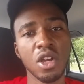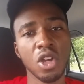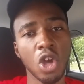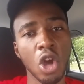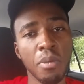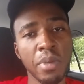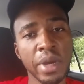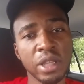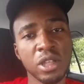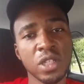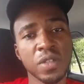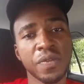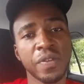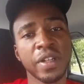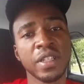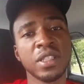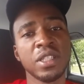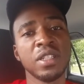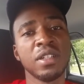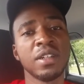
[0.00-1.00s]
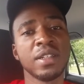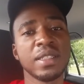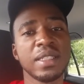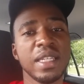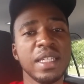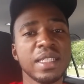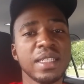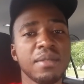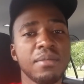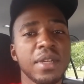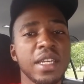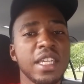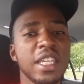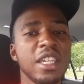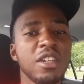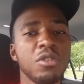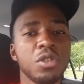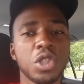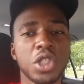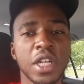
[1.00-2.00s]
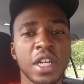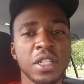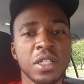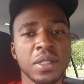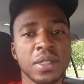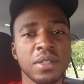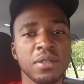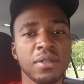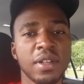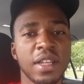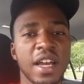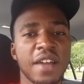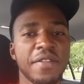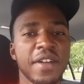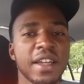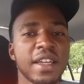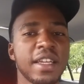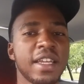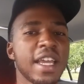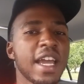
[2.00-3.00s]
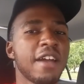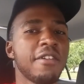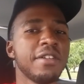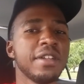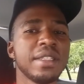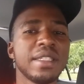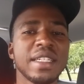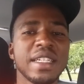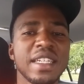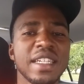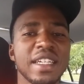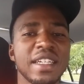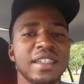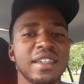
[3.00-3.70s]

Go make those friends. And you're going to see some huge changes in your life. I guarantee